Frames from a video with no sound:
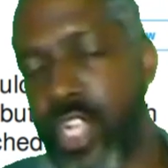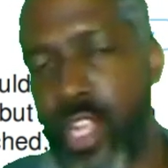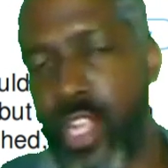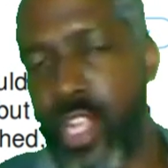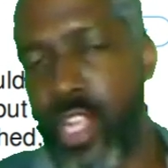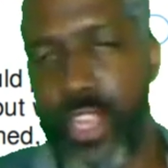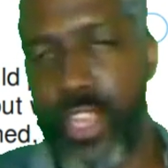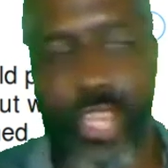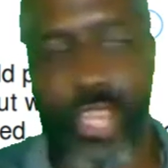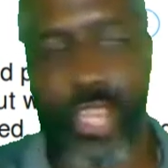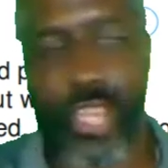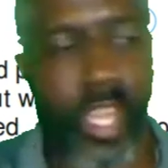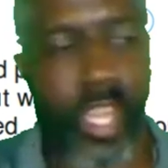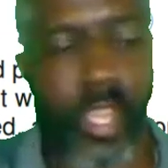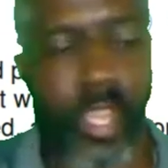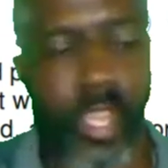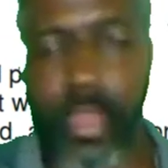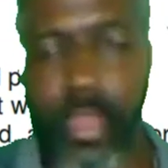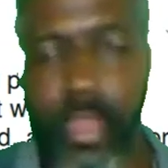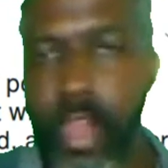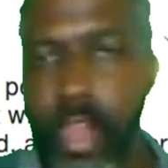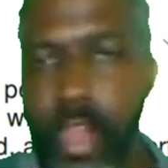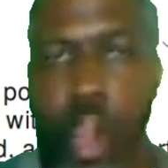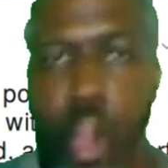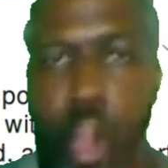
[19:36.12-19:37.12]
on the
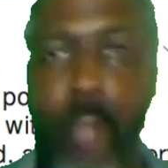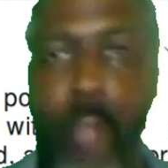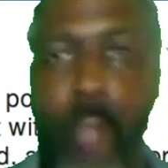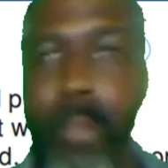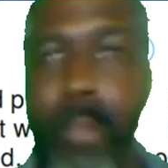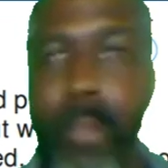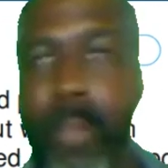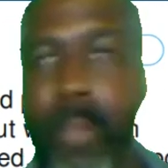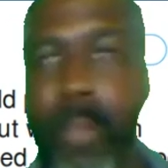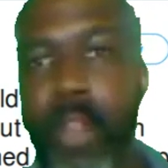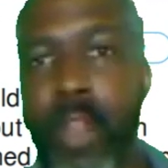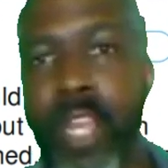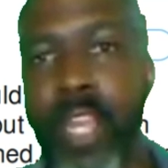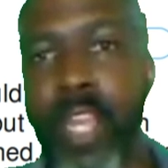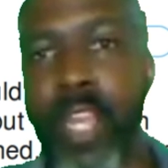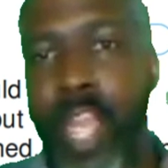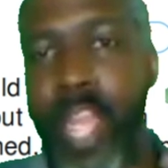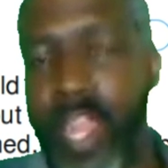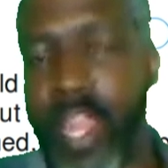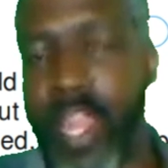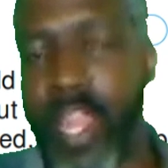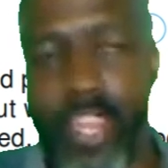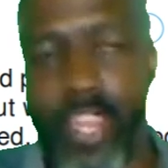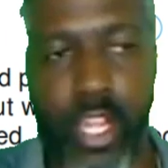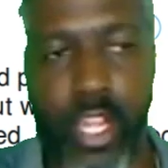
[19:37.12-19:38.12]
open market
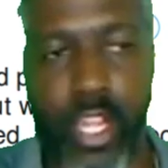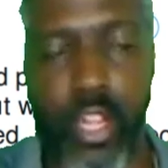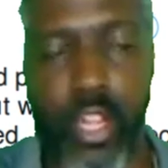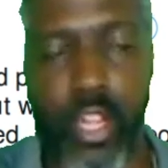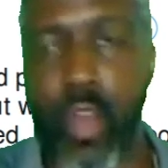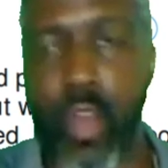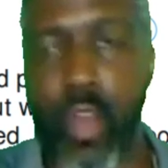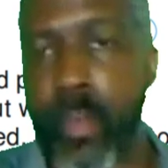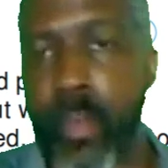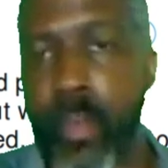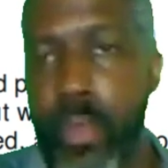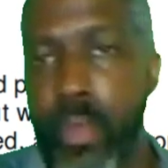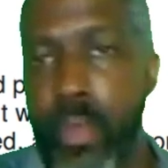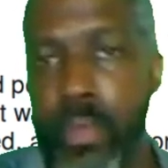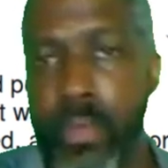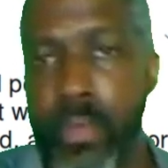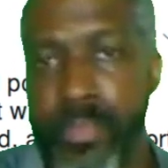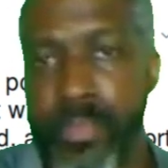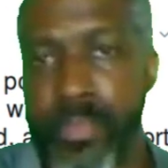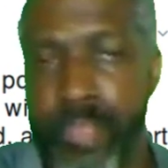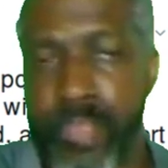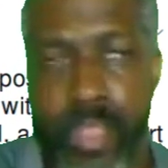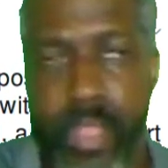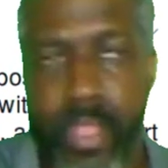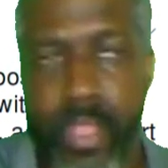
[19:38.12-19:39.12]
and the global
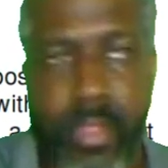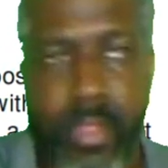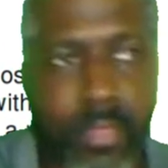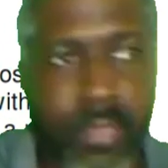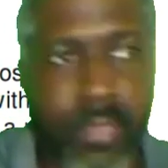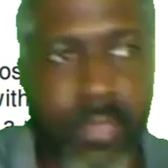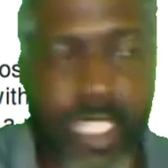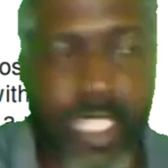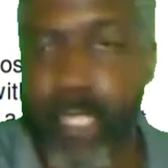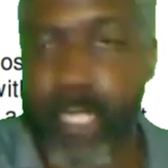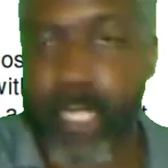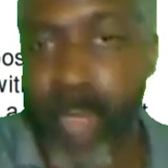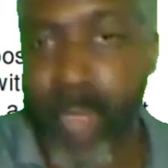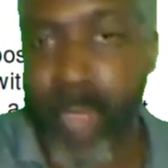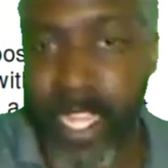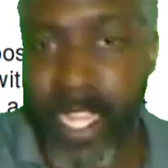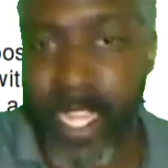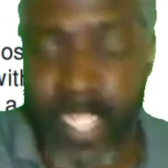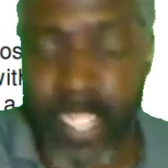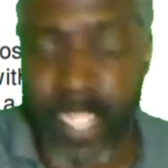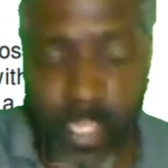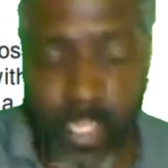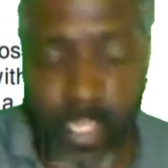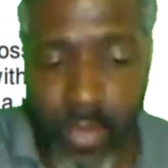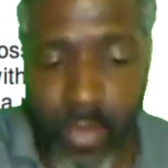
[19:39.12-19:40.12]
space
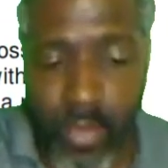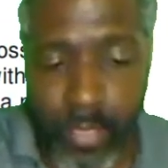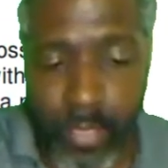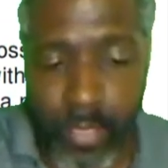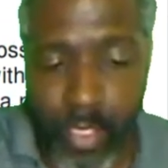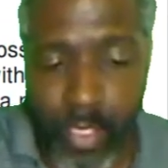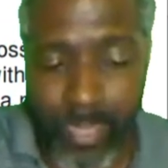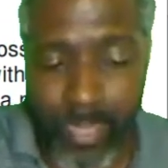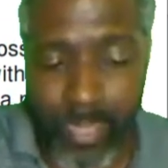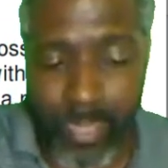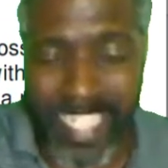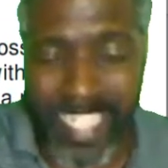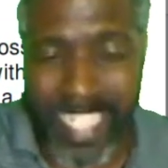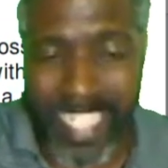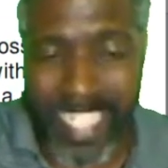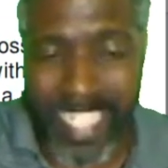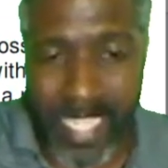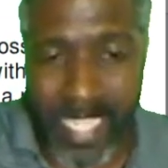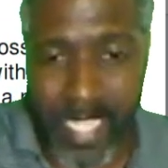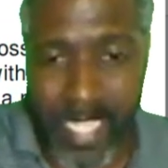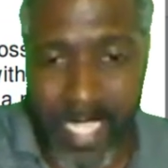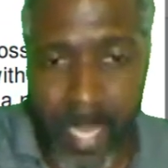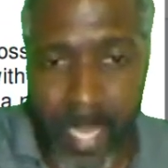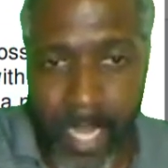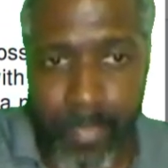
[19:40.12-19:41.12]
that the crypto space
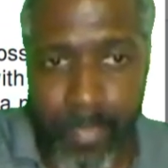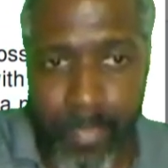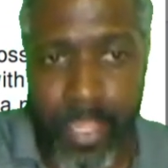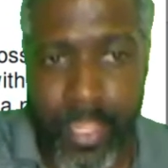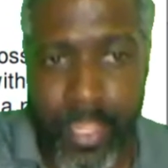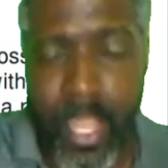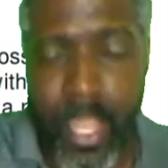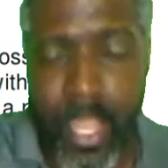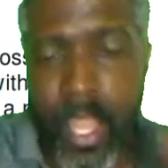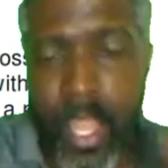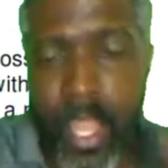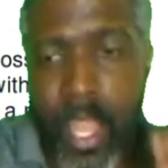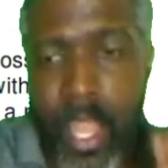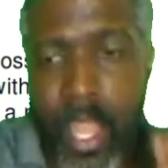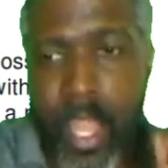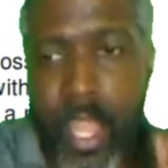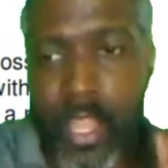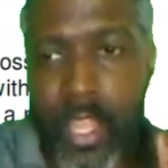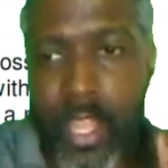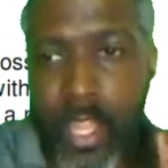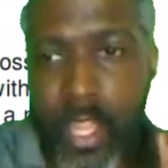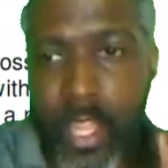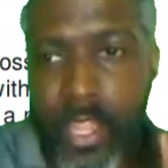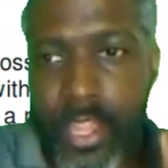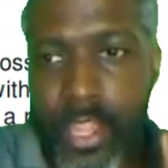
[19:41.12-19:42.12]
takes up,
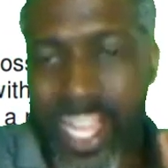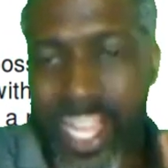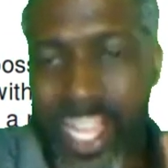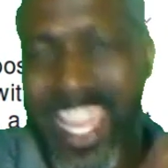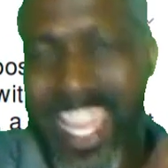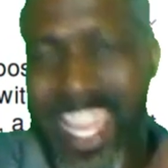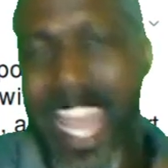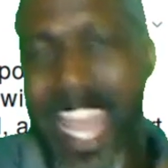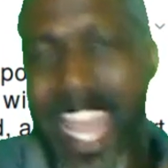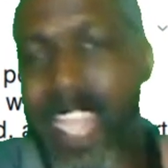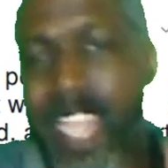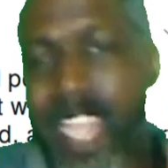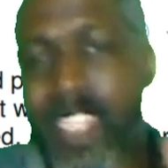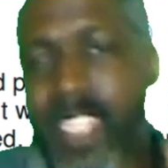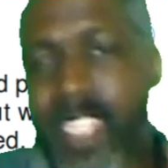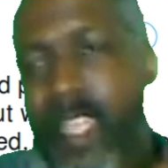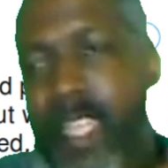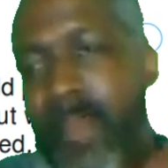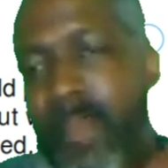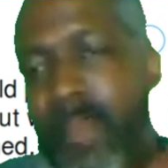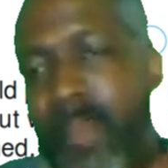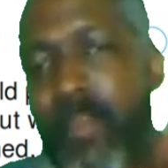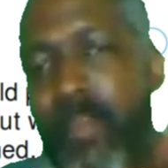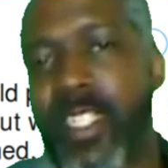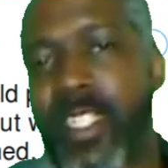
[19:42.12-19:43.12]
the gains
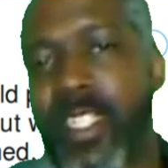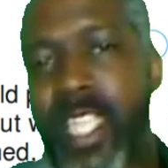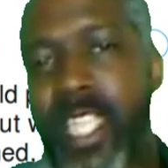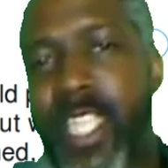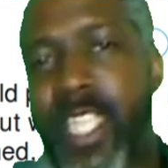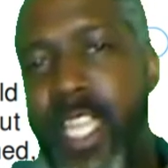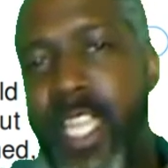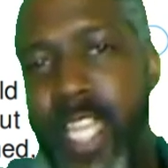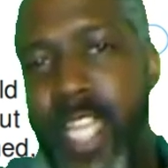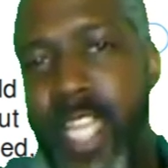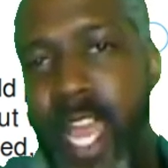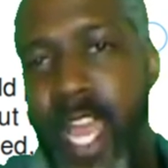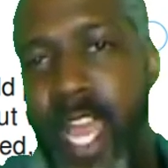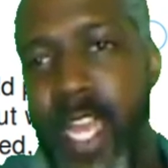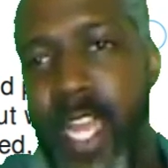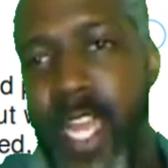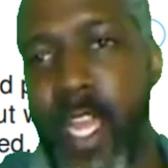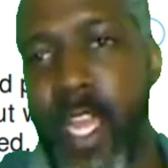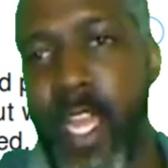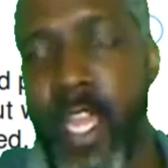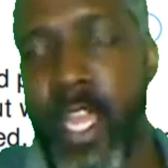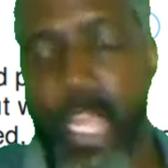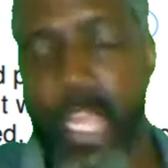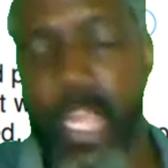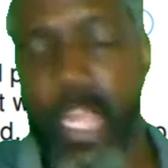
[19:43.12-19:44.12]
that people see in that
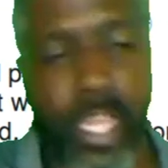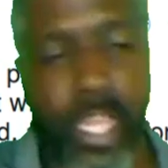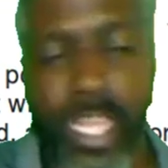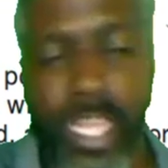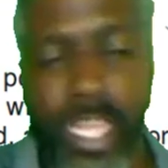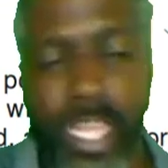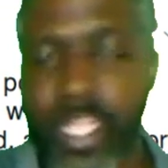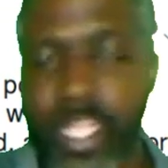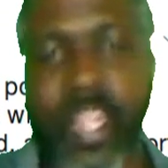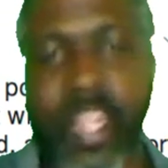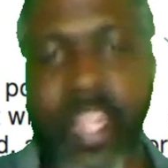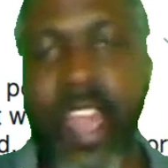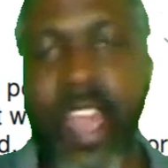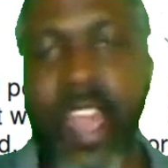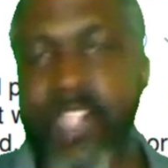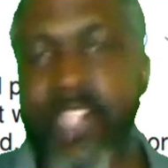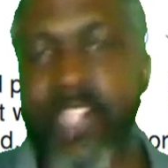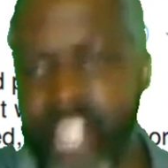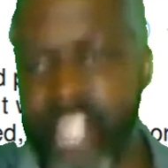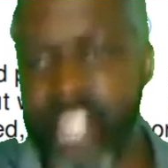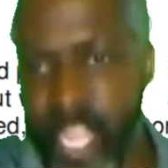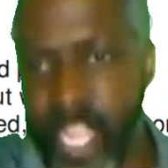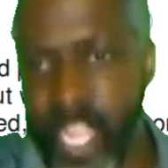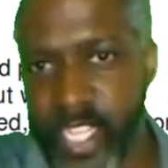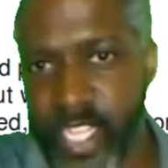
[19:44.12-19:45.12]
is life
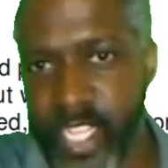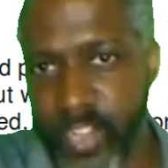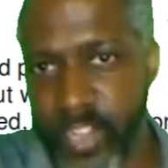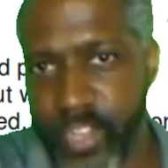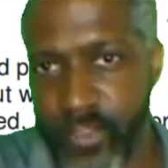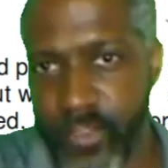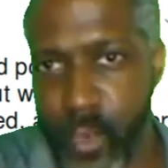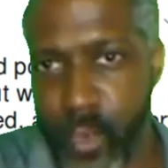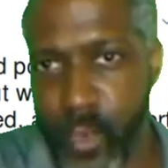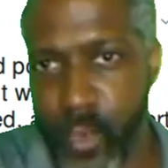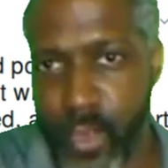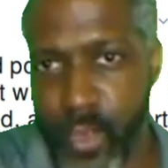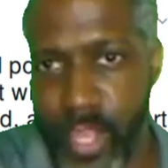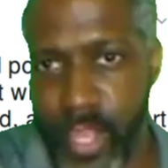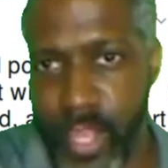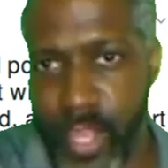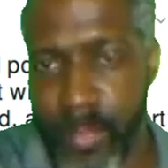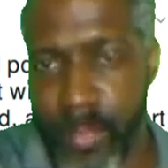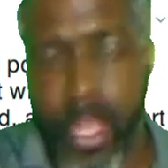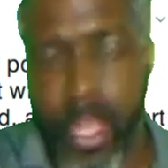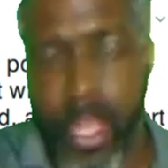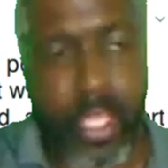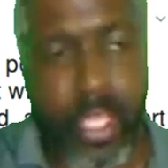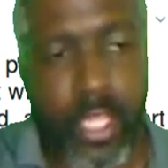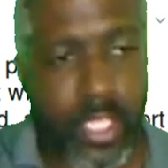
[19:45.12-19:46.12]
changing for them.
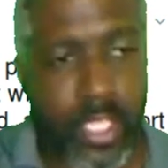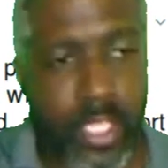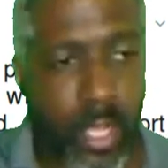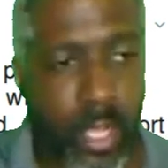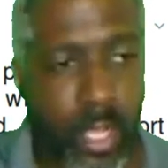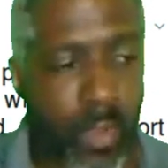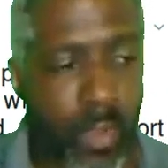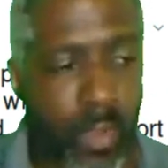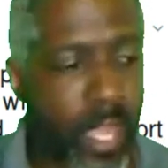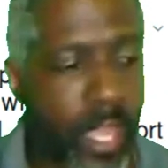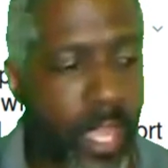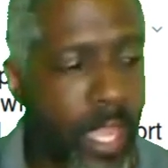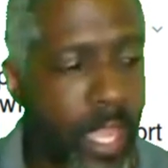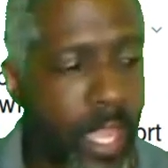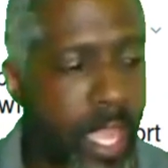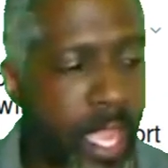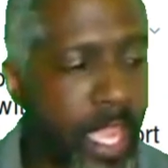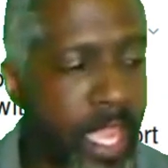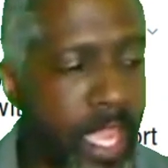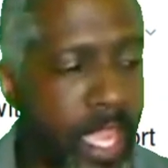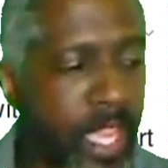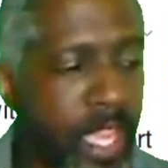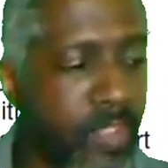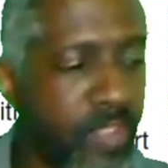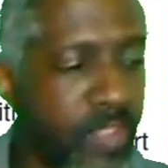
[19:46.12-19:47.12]
So
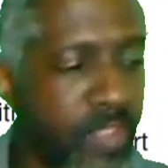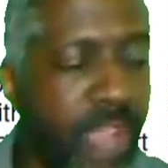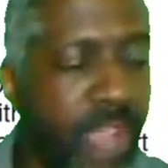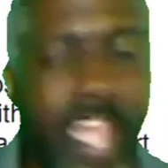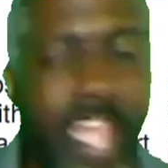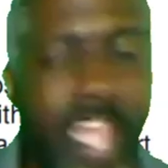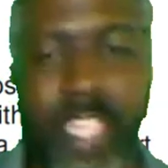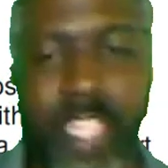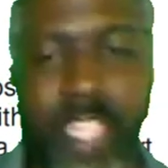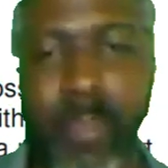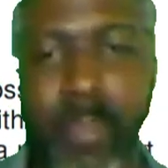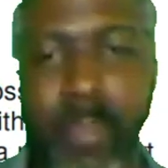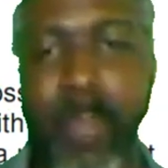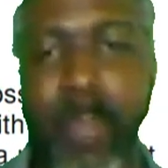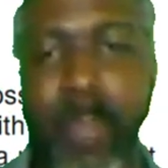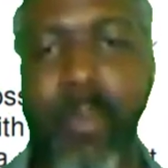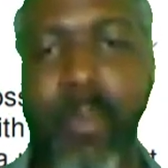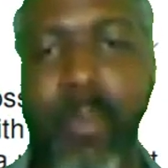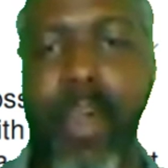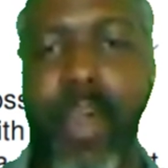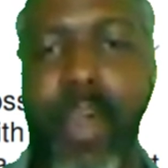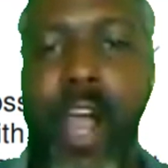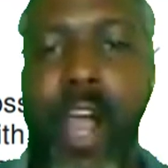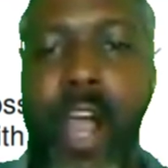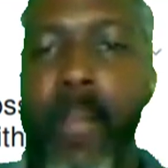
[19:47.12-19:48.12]
it can raise
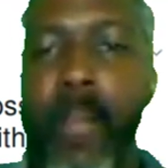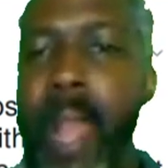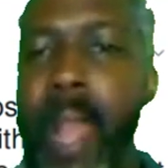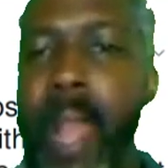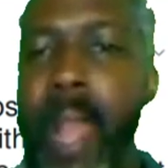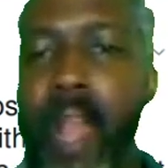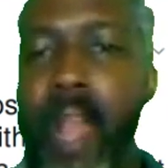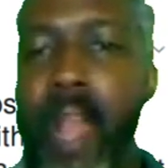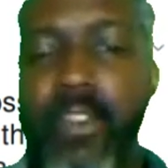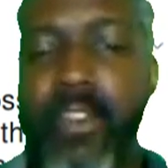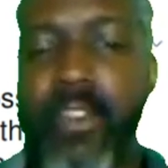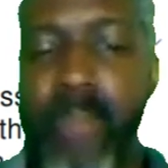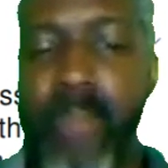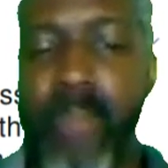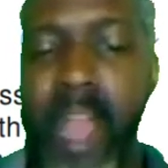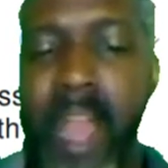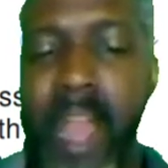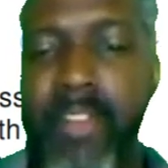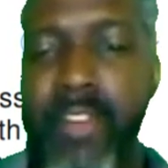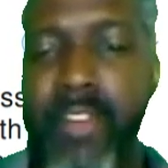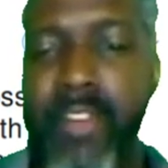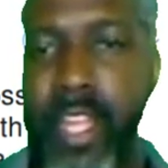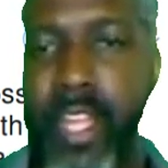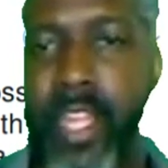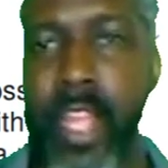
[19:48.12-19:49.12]
people up out of
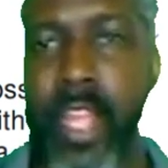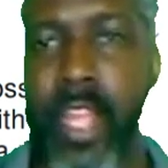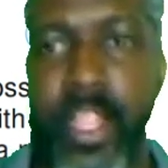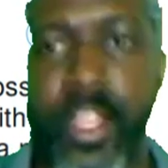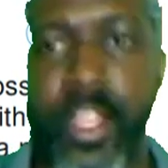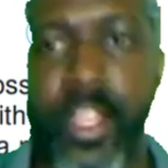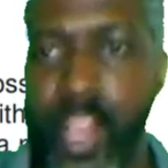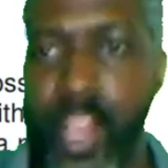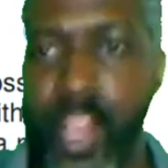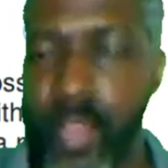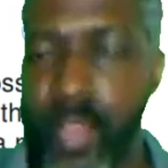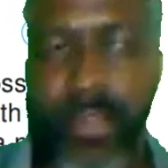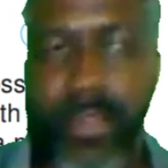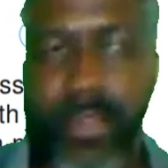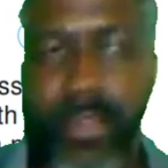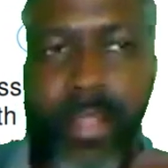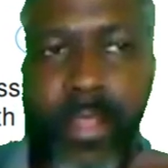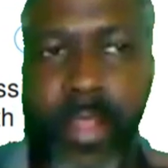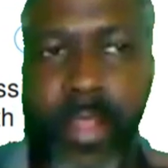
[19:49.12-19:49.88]
poverty. The